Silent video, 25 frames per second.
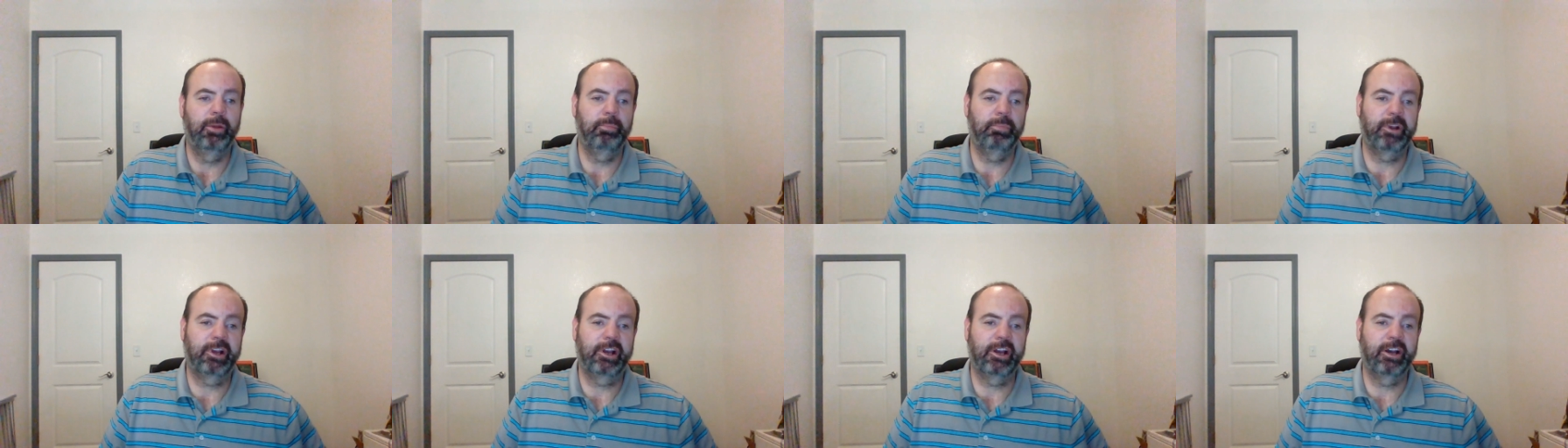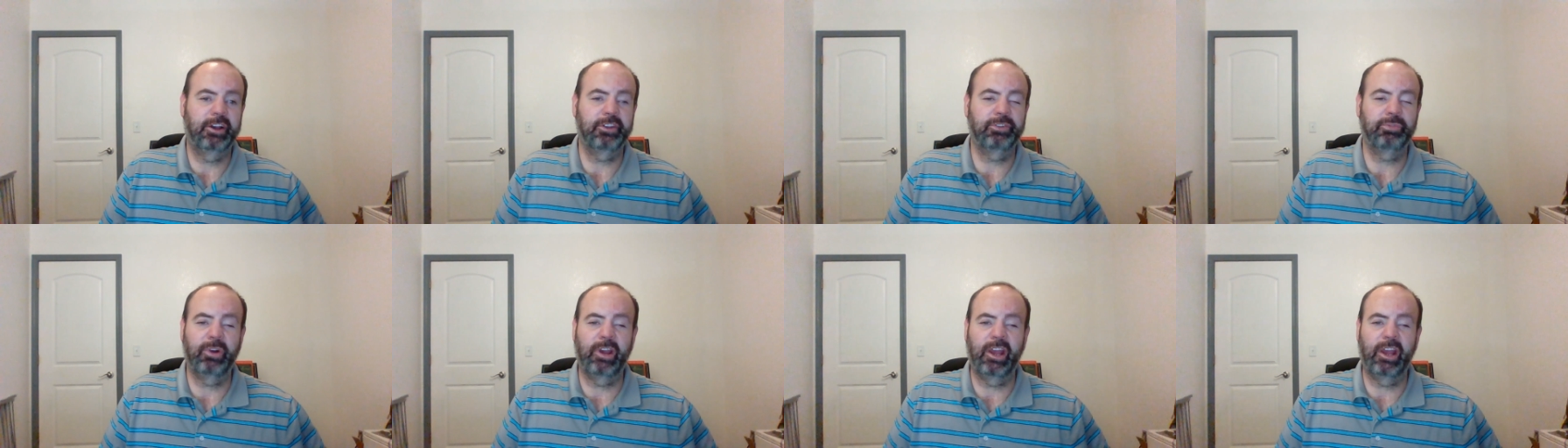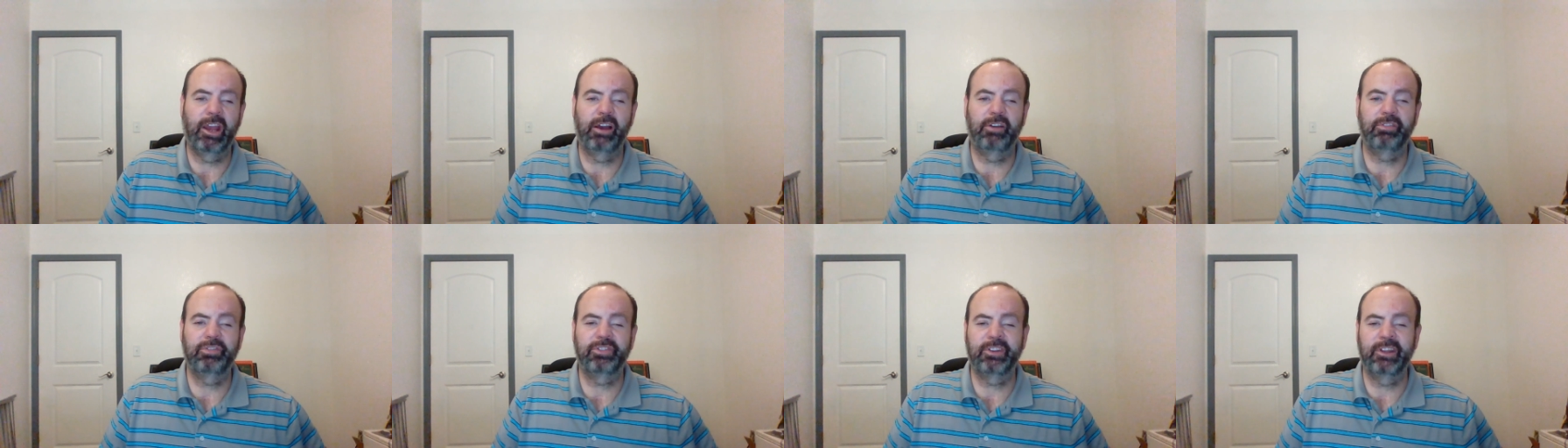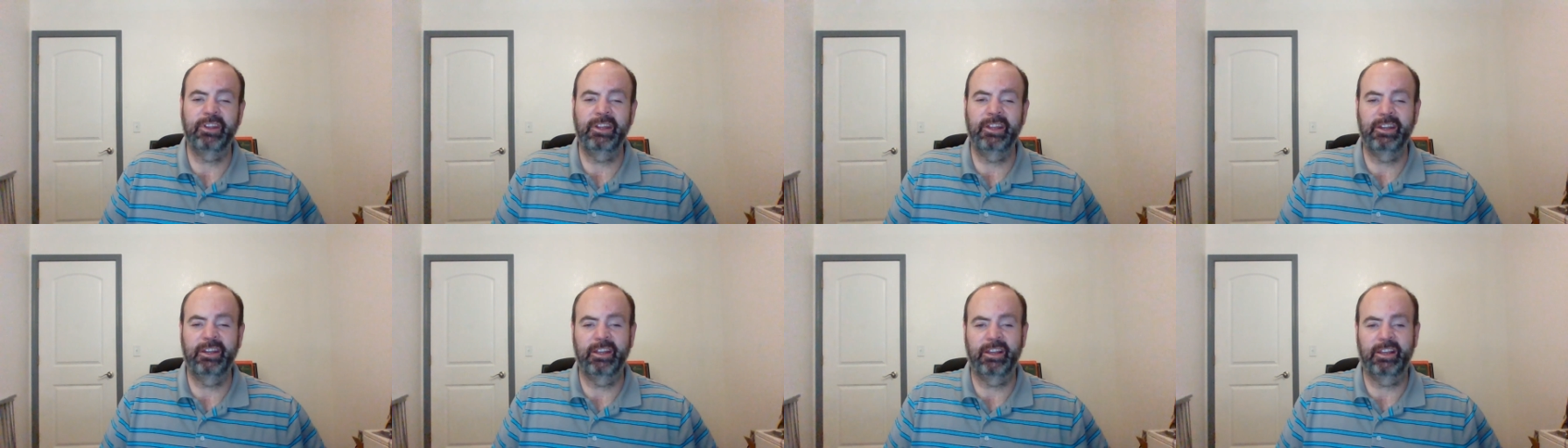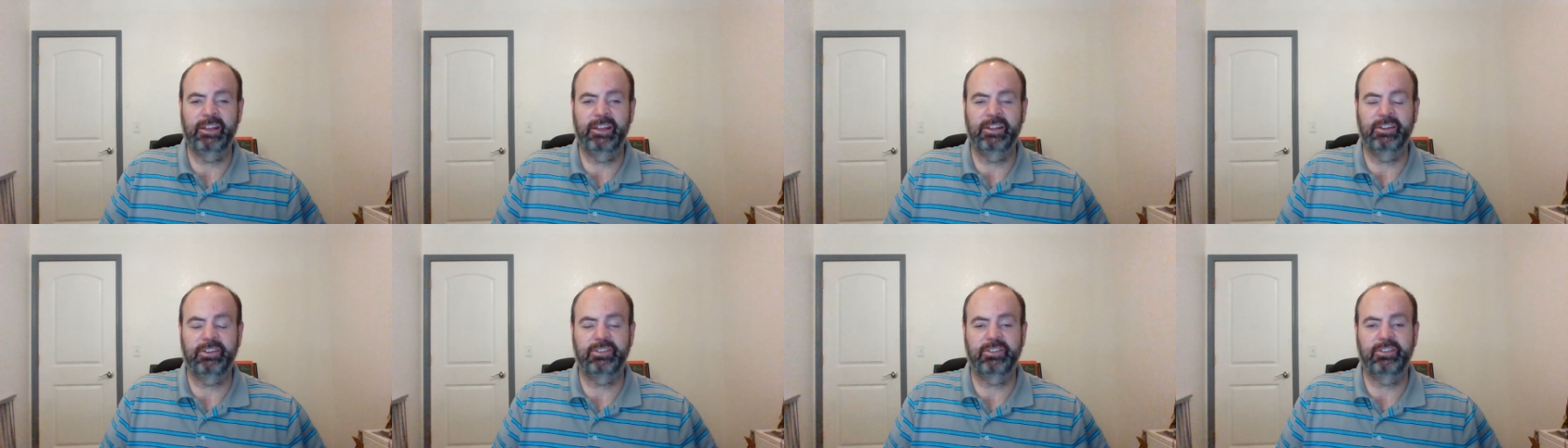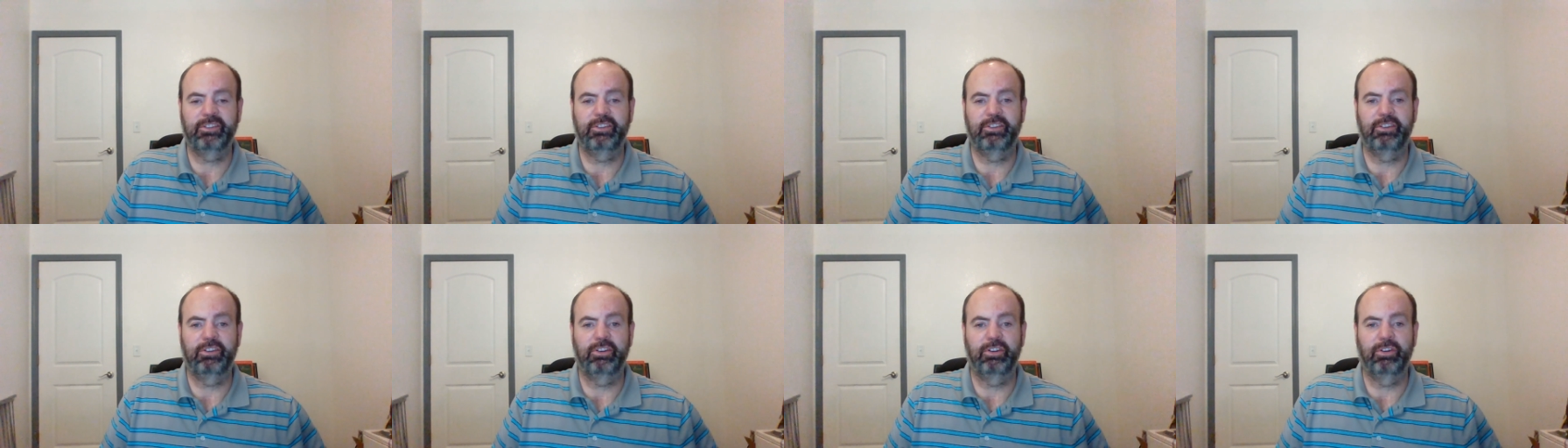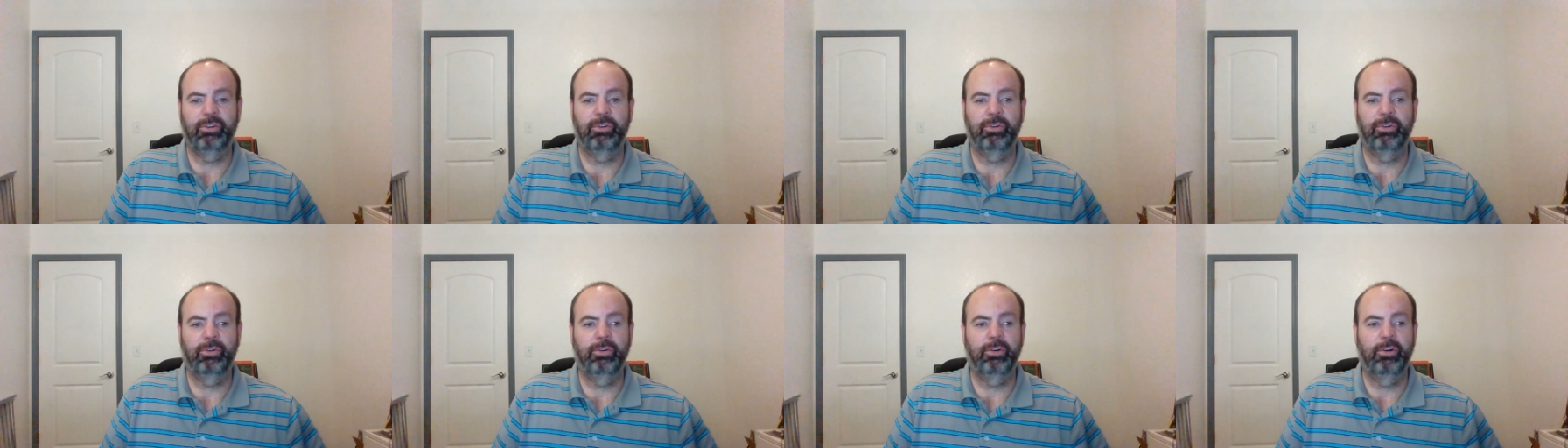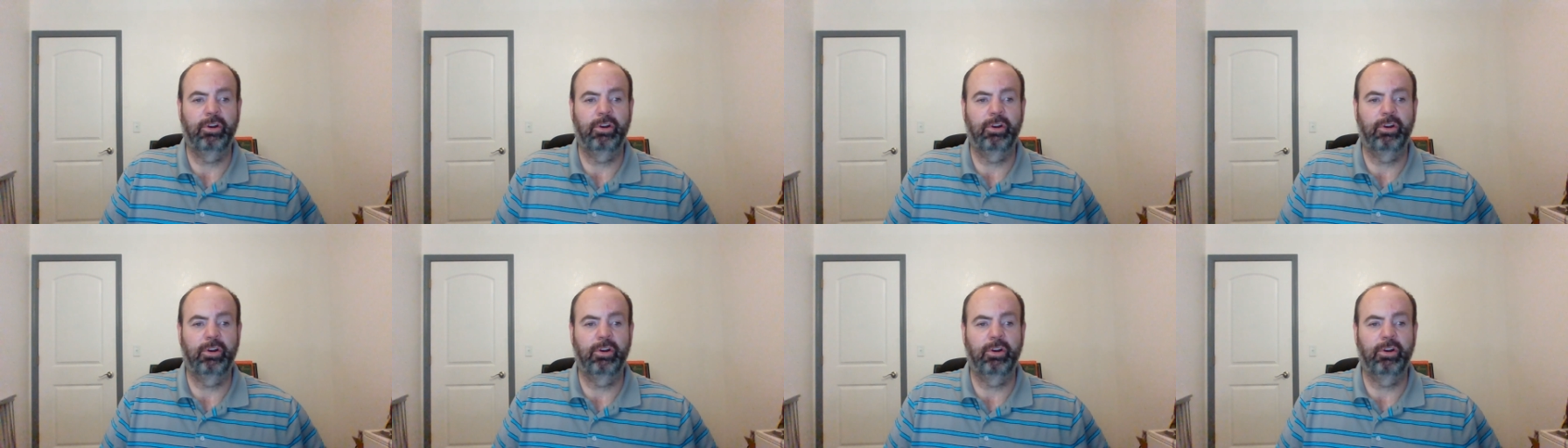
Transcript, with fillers: because we have sinned against you.